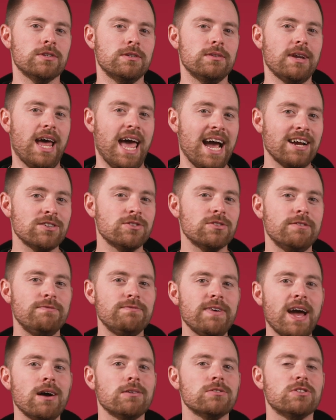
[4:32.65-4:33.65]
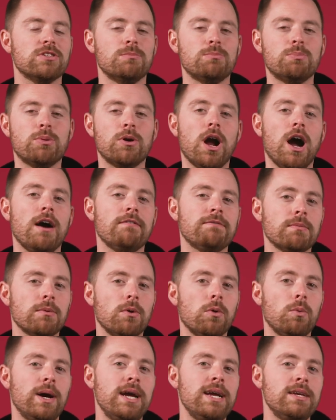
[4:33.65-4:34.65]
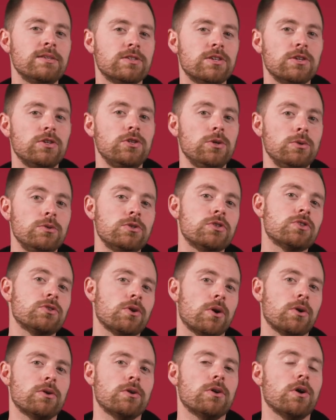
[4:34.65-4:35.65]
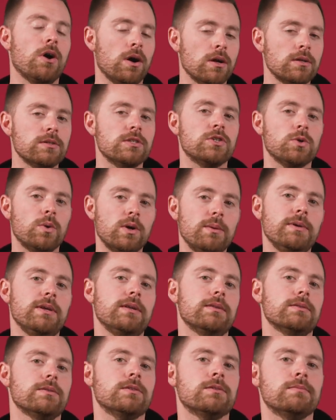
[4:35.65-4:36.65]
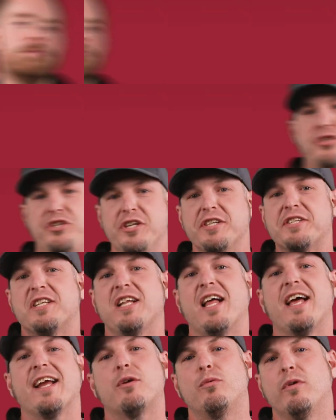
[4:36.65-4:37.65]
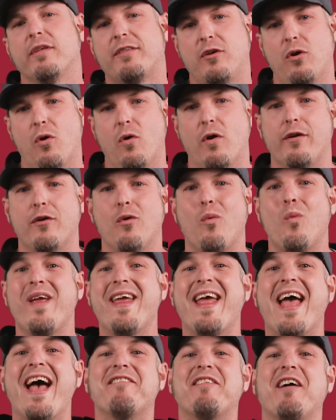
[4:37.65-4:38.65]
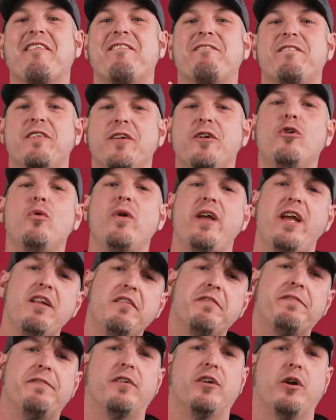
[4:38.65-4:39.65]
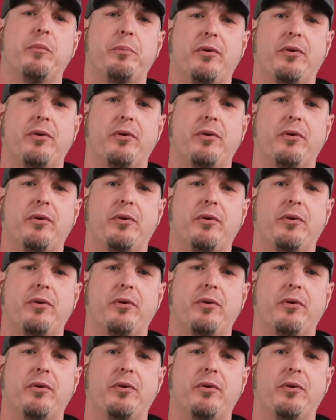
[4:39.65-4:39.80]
and actually found some profitable ways to use starter on soybeans. Just like with corn, we have a few in-furrow